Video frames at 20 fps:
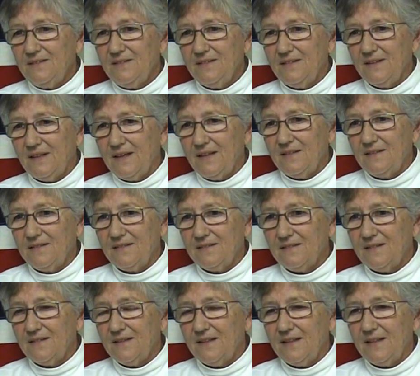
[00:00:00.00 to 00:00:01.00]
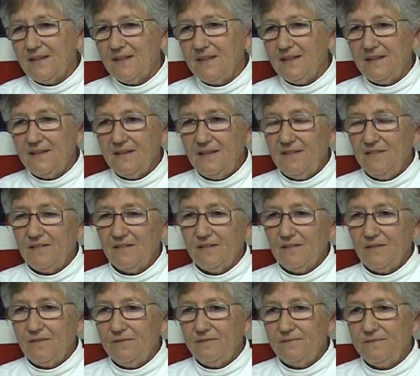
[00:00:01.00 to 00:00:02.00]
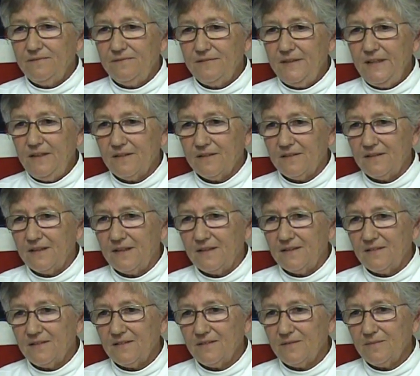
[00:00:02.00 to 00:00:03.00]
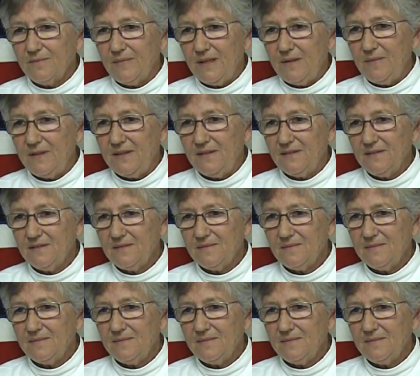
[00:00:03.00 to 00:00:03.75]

Yeah, and then these little feeder things, maybe.